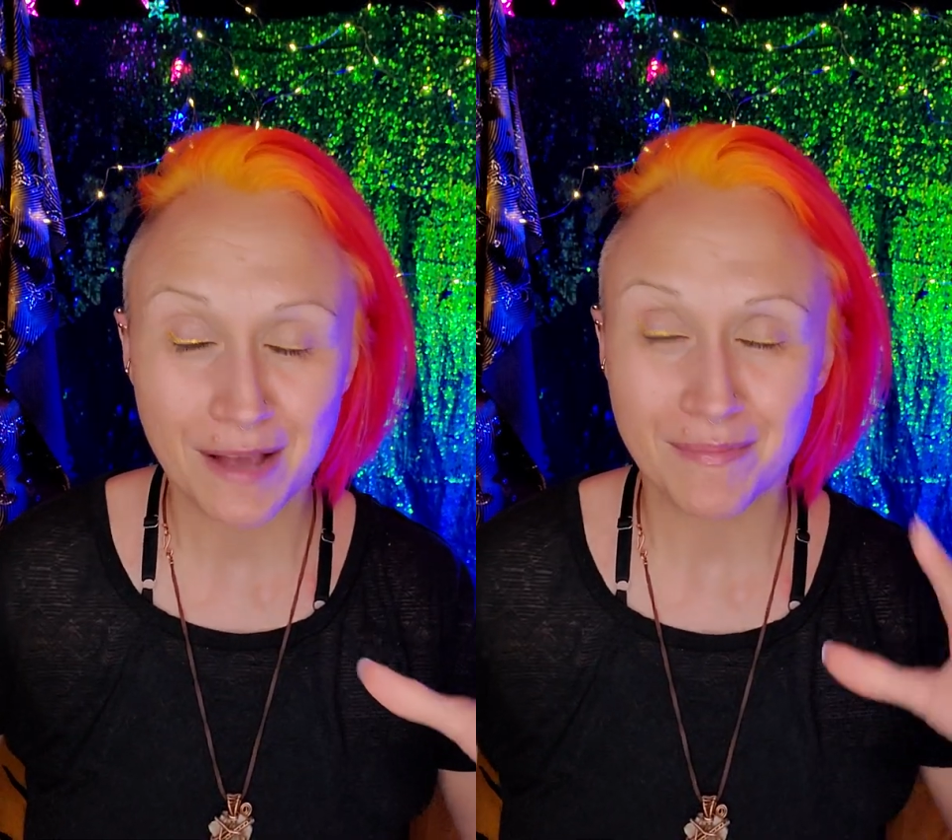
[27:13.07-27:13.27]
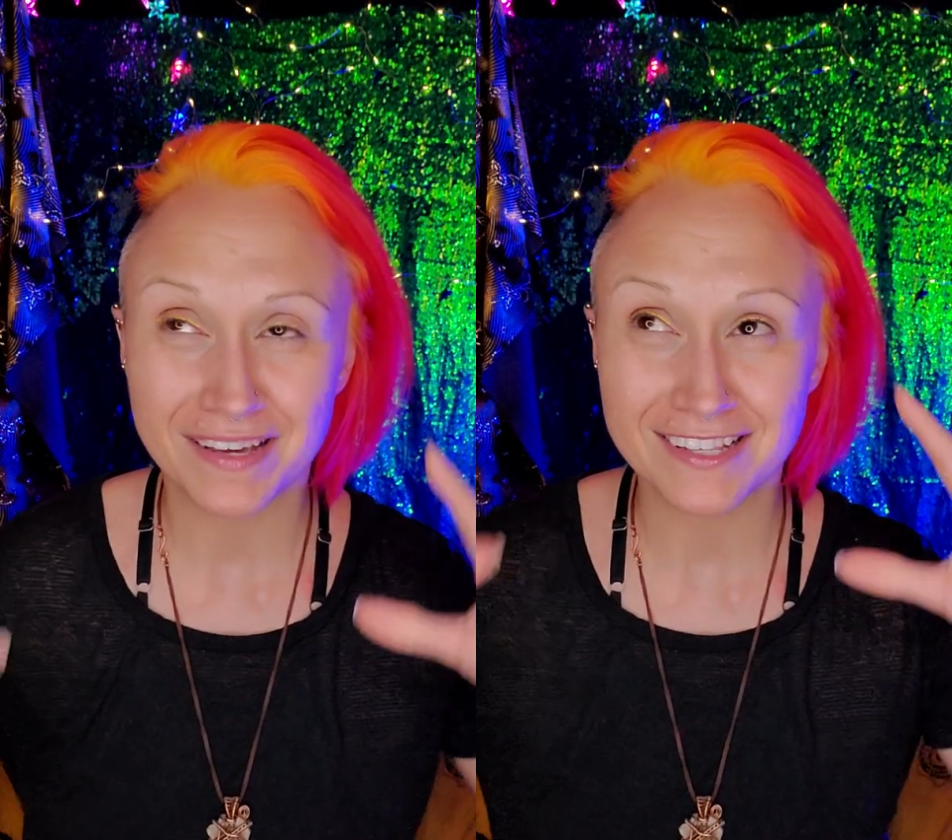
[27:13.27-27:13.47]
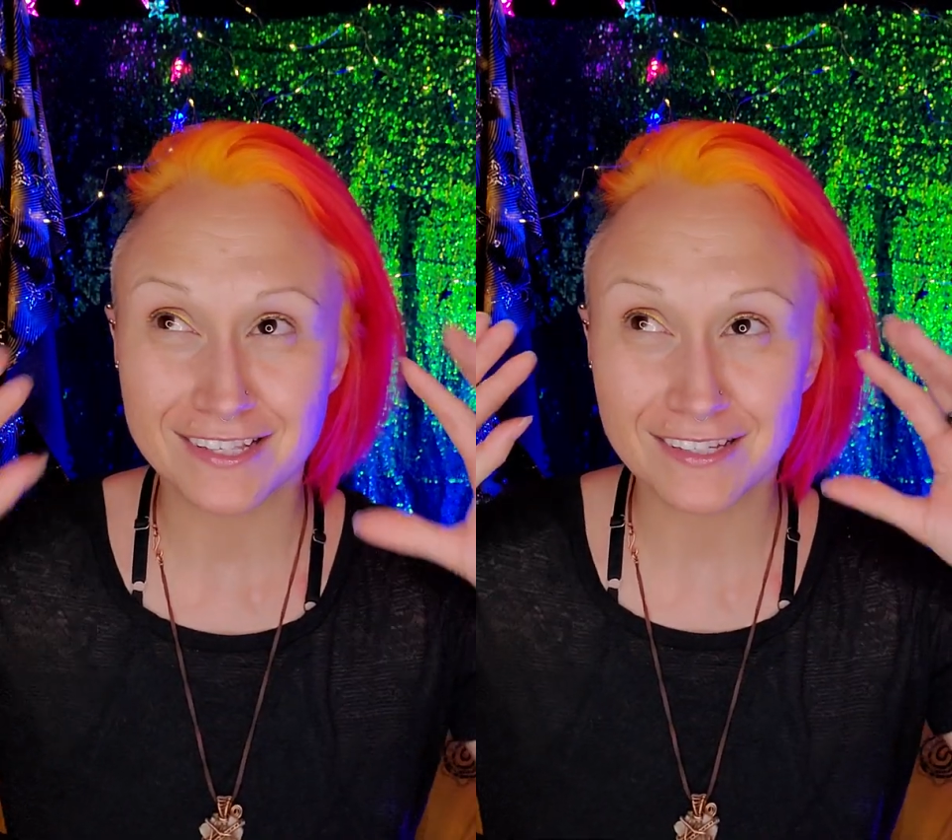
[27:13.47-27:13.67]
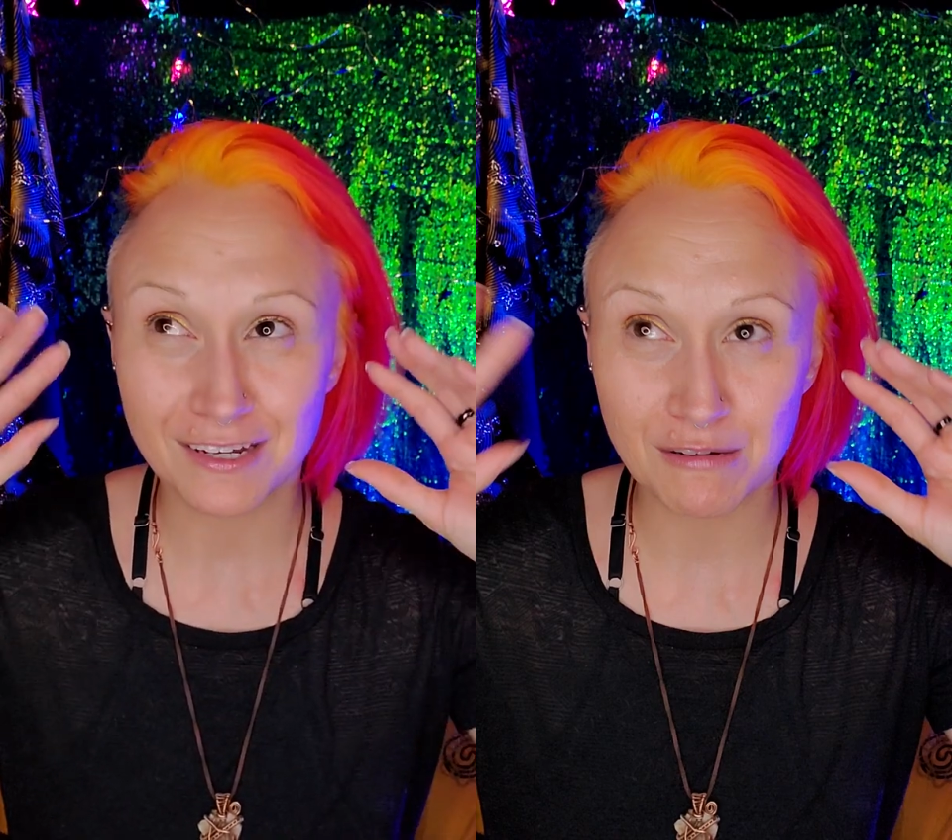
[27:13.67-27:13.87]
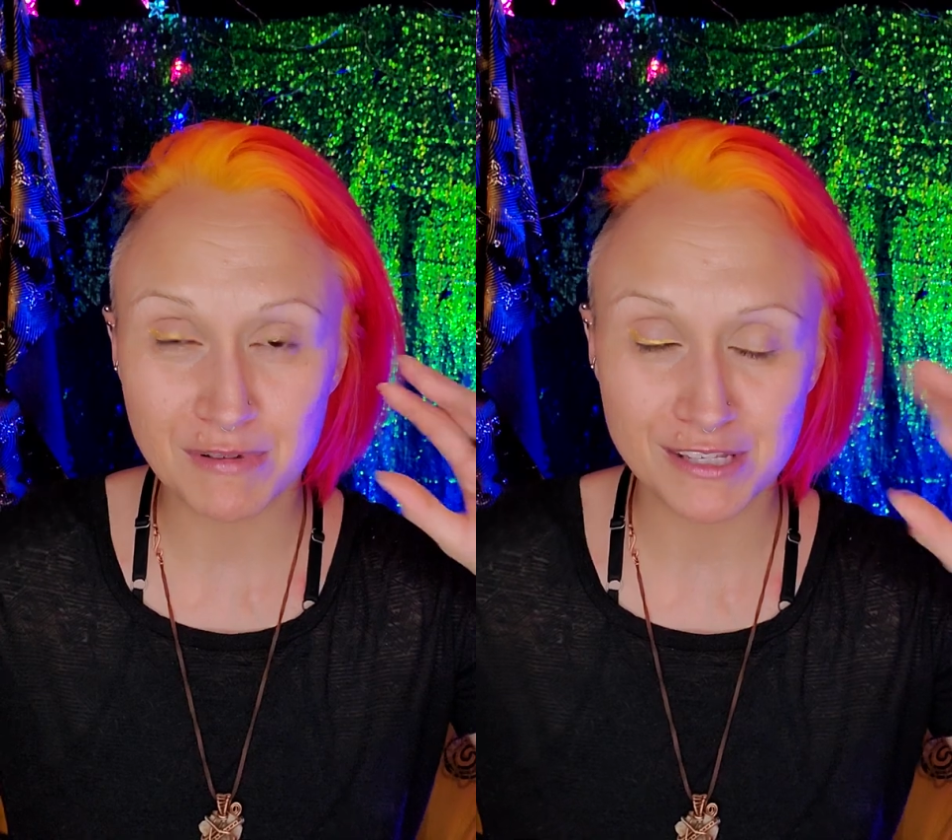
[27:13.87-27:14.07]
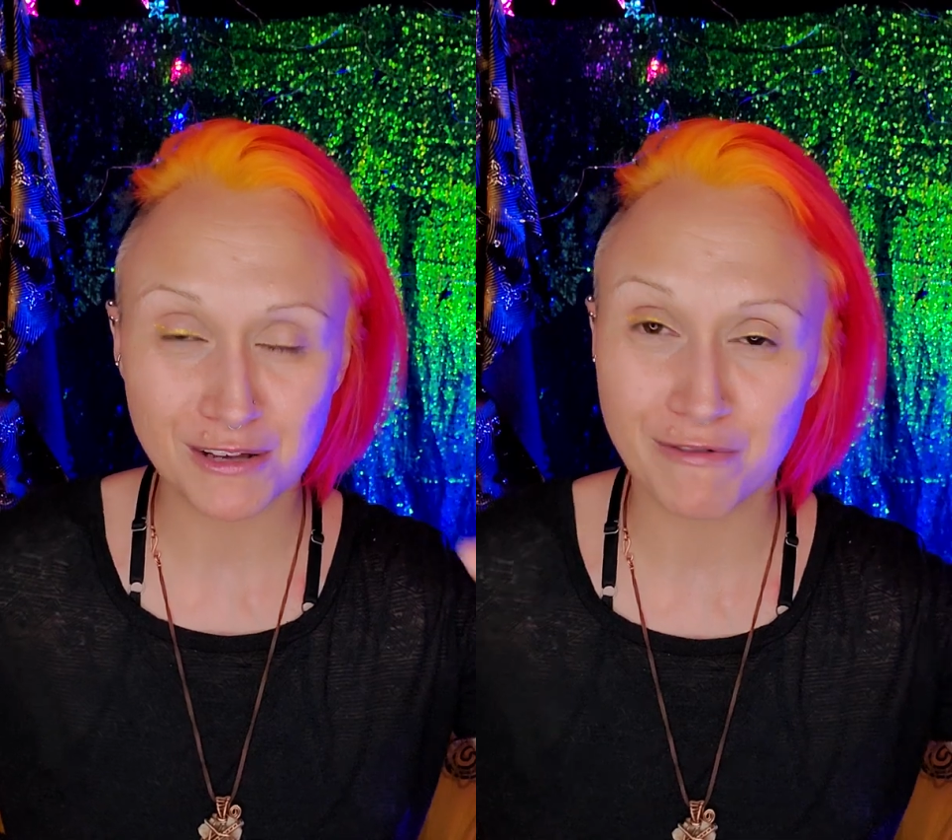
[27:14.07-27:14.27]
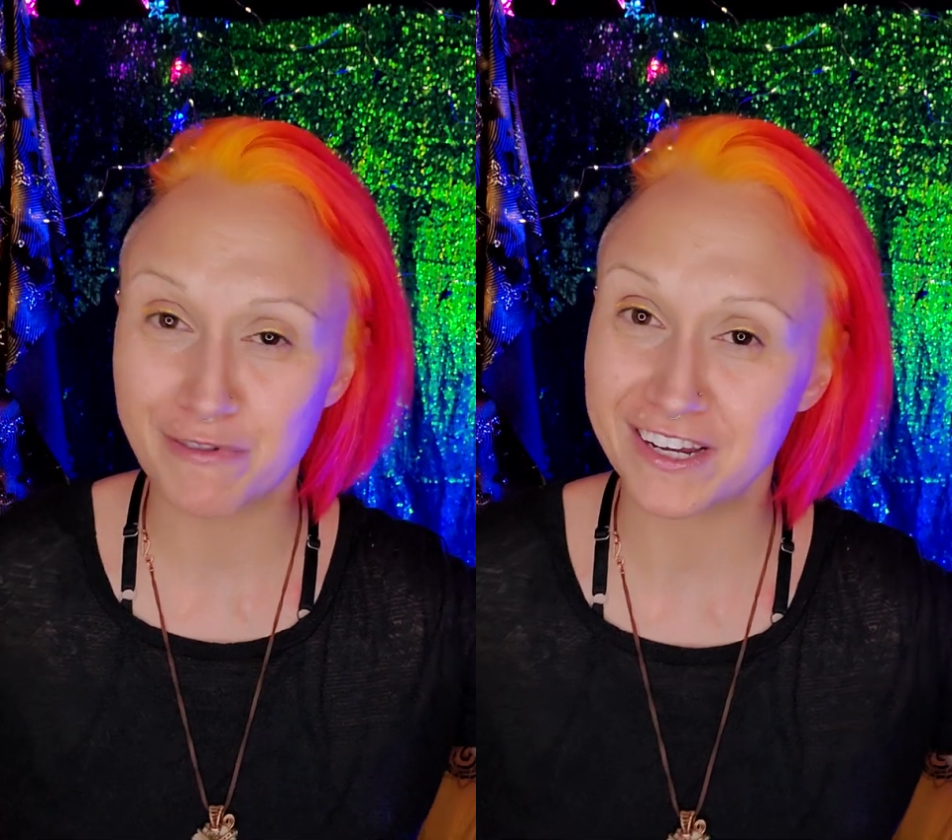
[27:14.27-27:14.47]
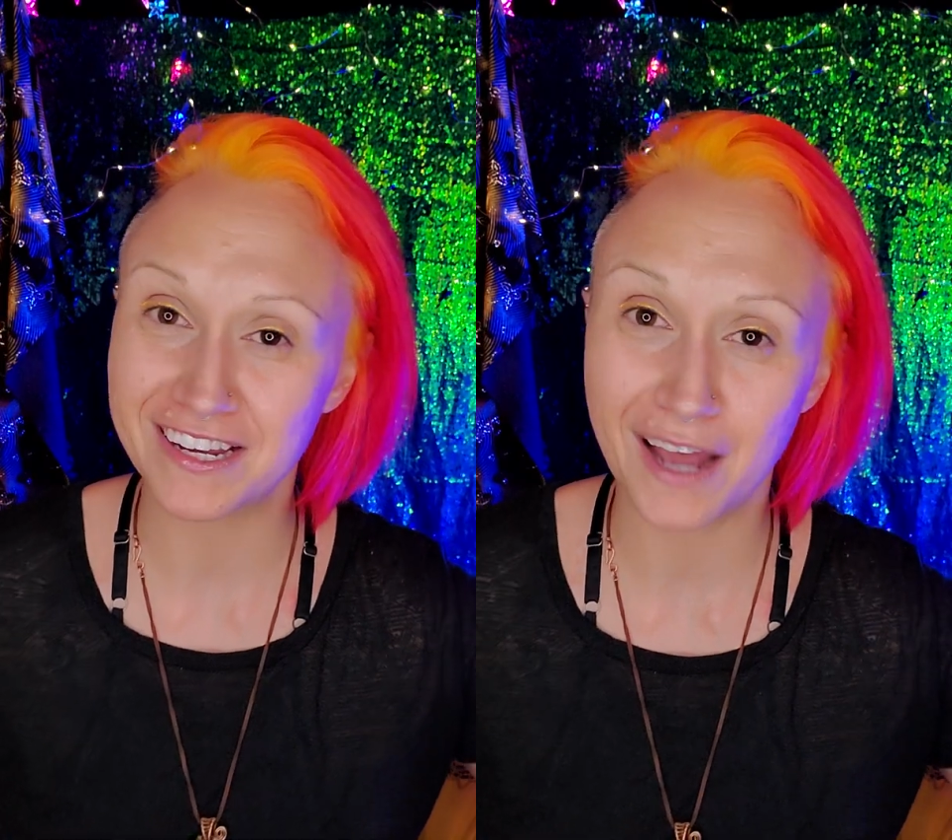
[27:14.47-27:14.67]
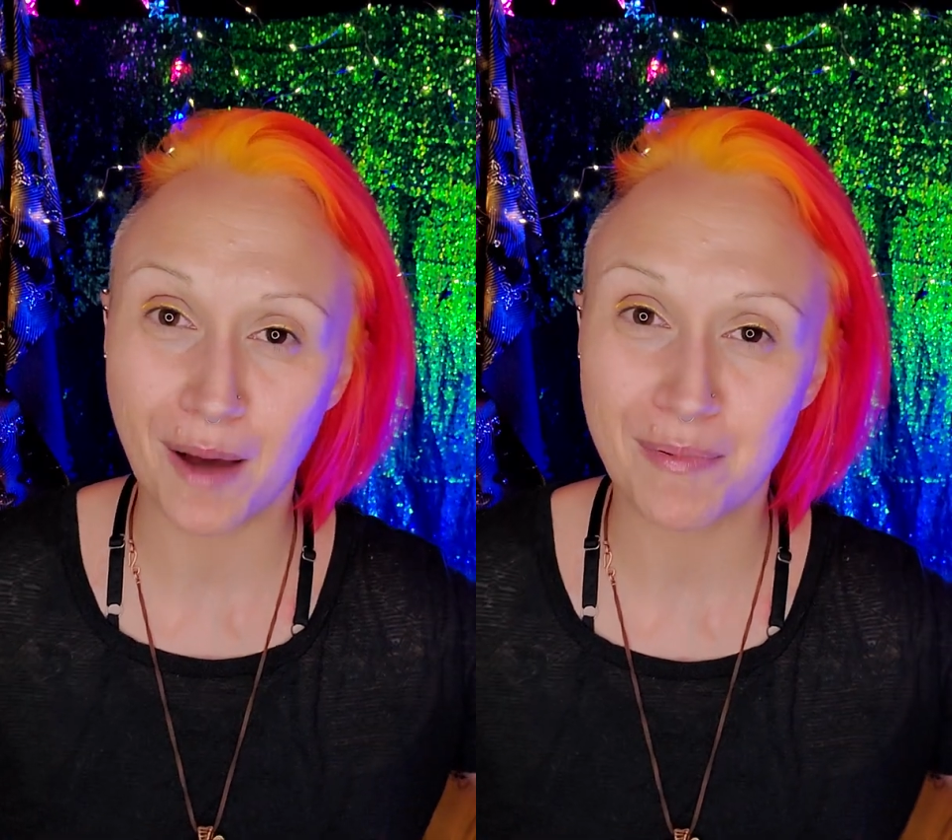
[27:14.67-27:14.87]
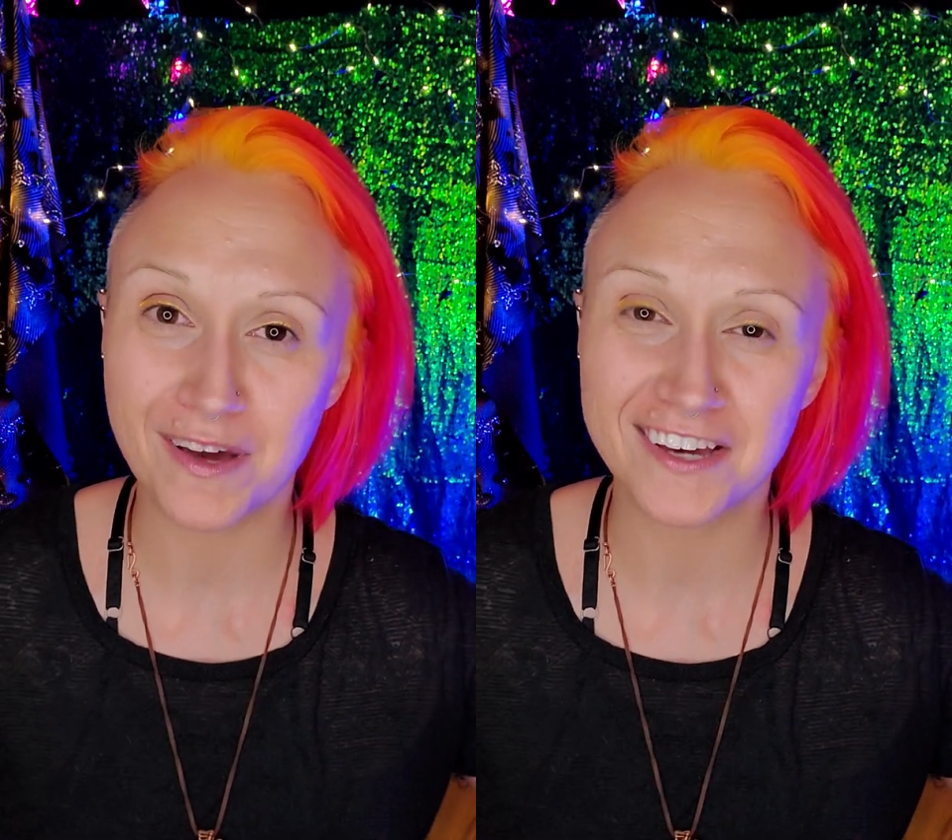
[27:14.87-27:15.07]
because it's going to be so freaking
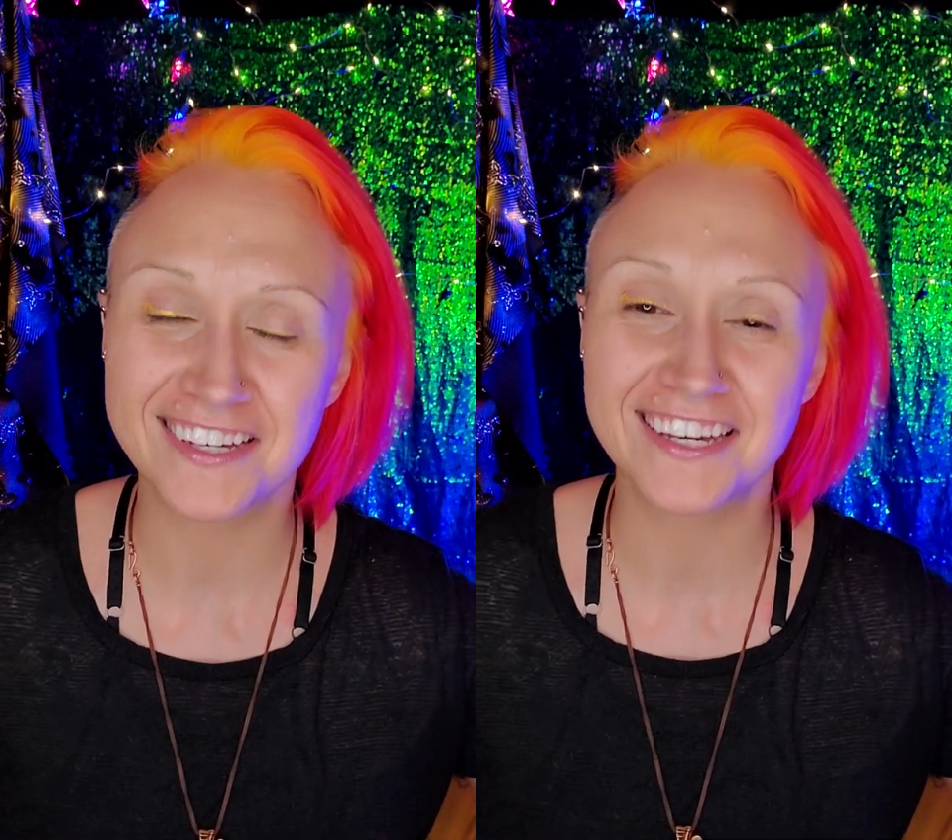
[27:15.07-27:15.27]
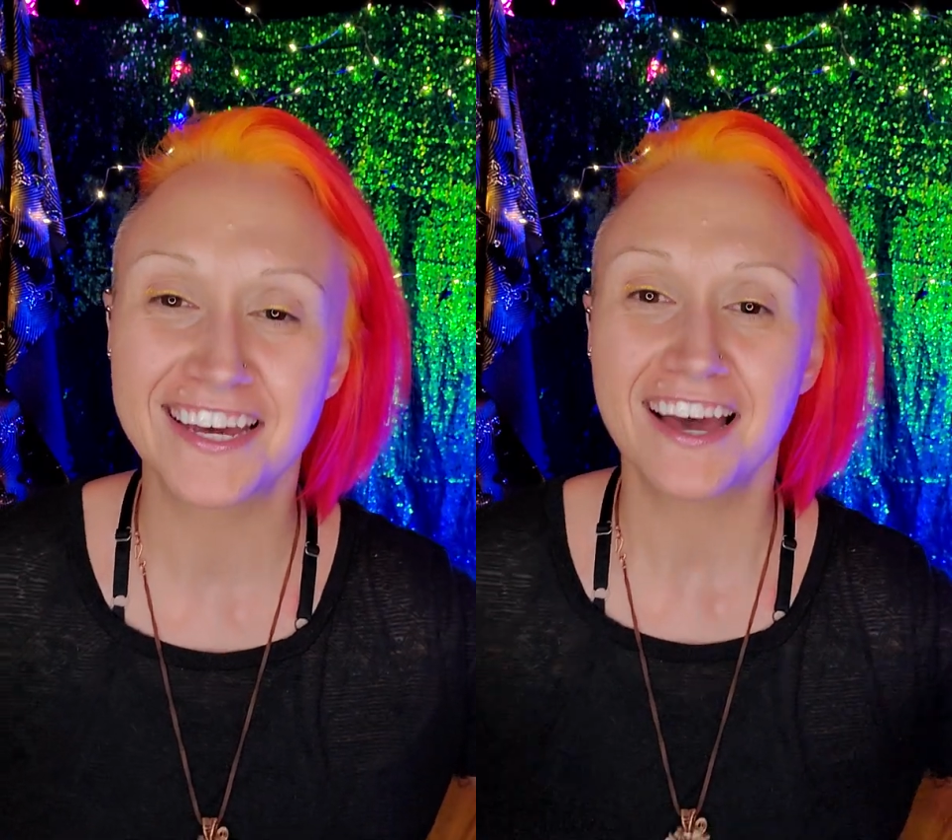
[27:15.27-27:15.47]
epic,